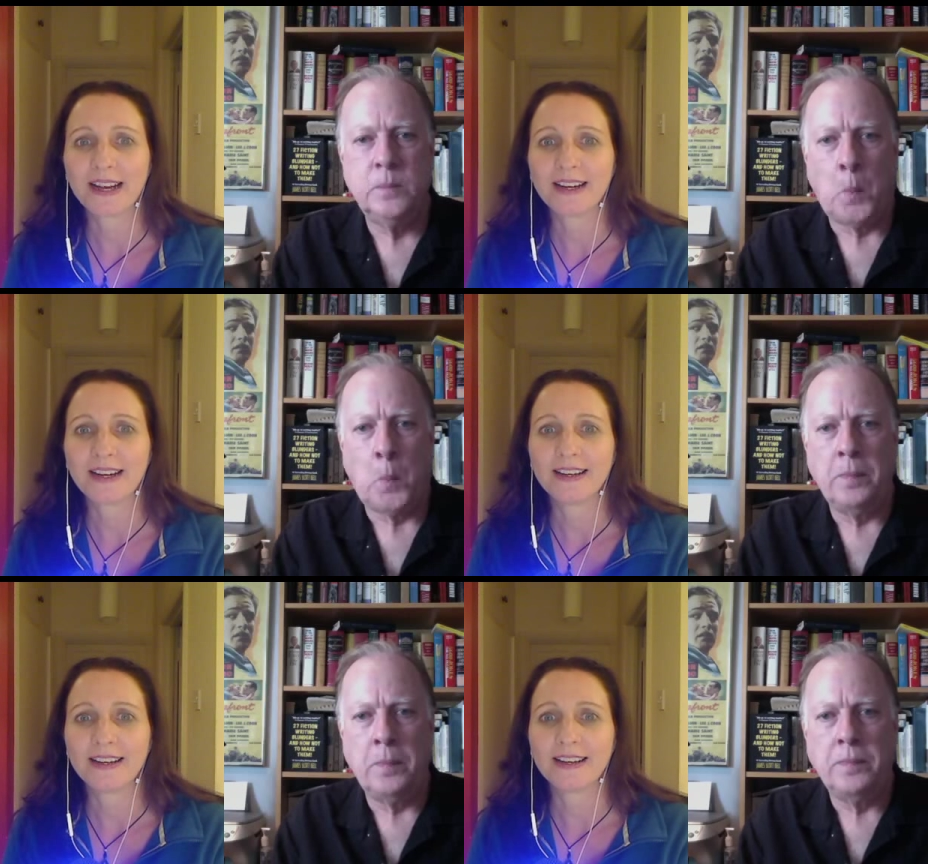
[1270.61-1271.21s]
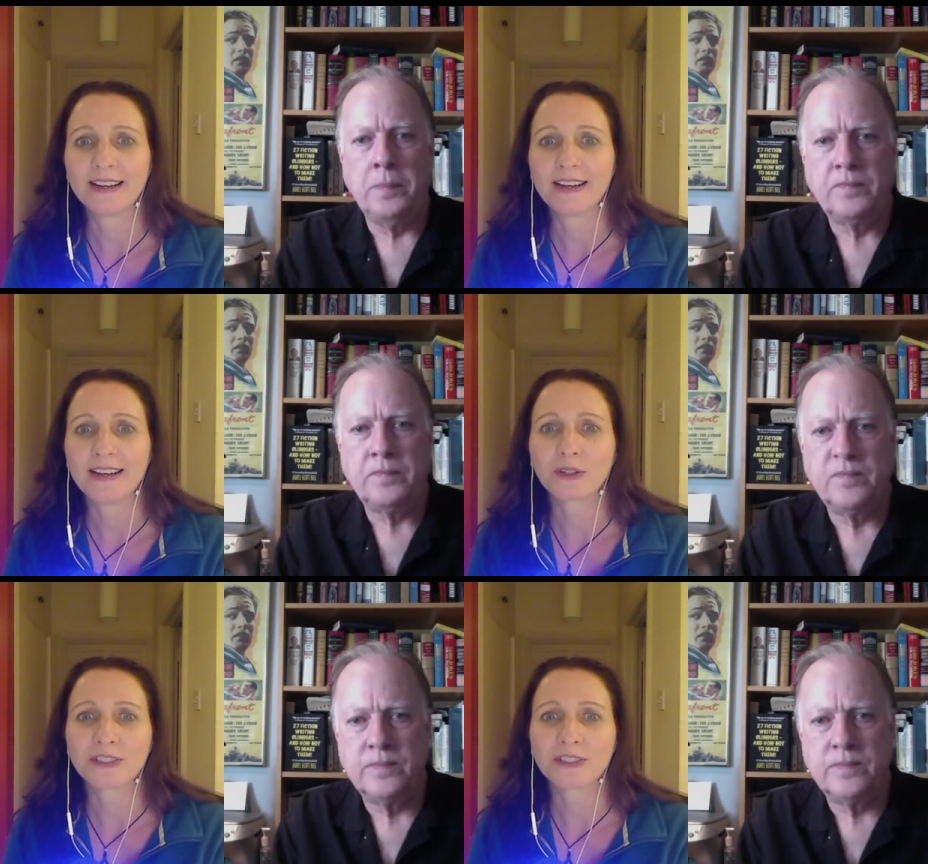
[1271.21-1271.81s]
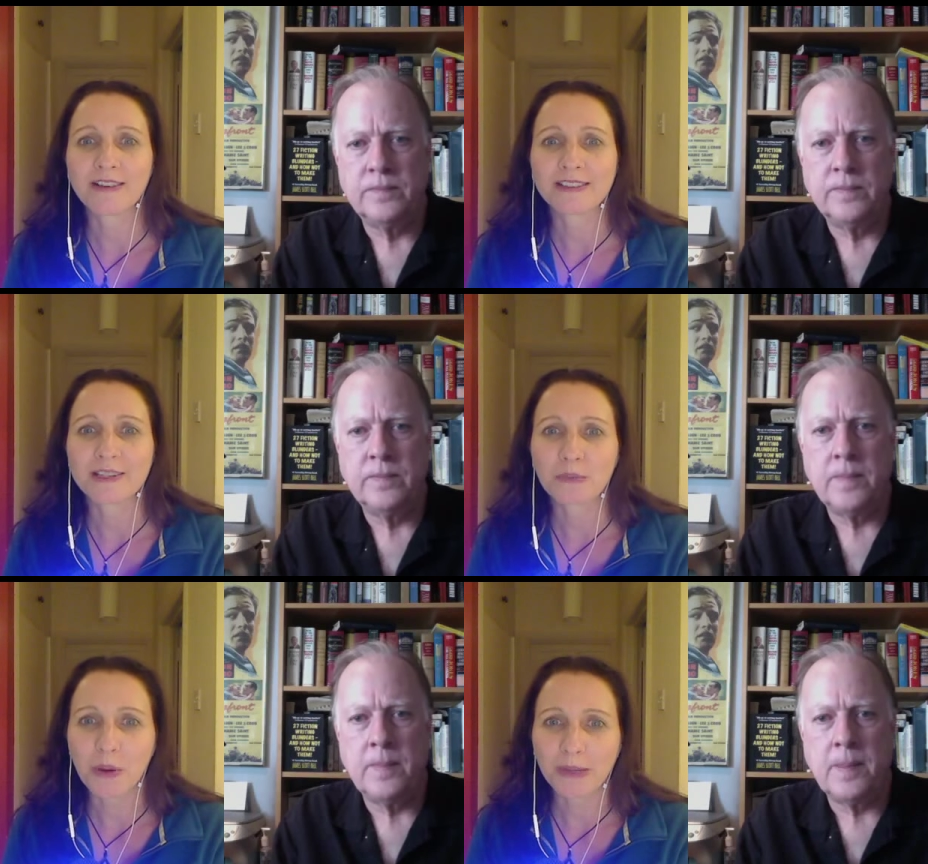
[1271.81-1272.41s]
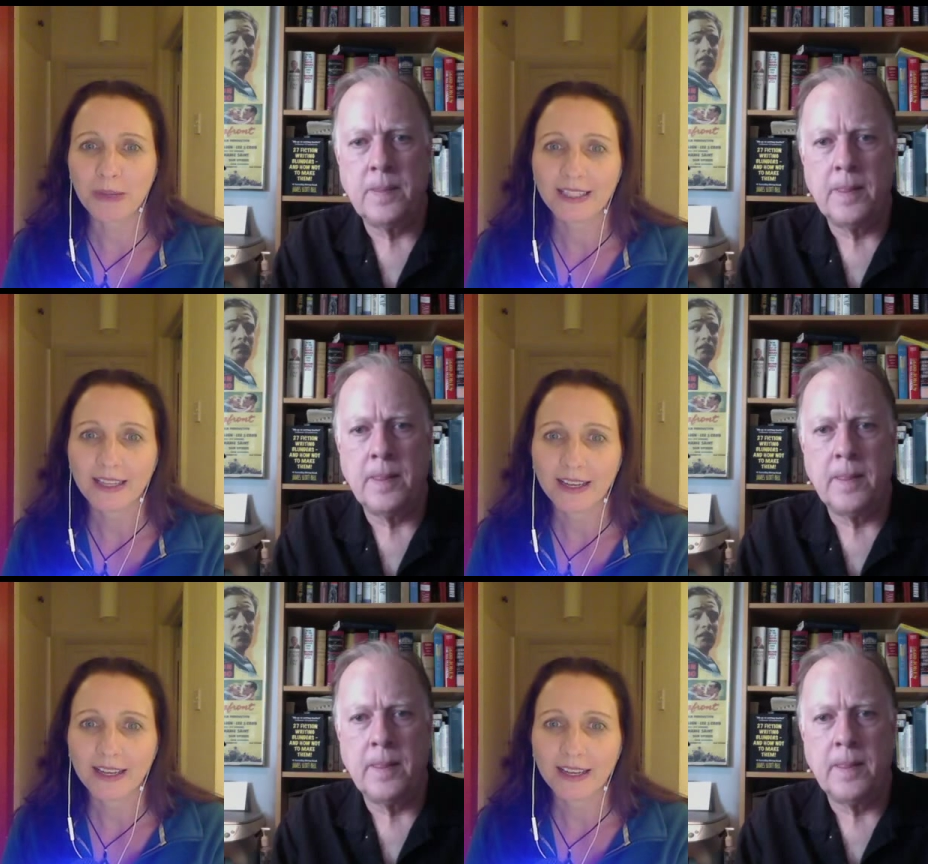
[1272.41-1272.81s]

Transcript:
Speaker 1: uh, Erotica as a woman?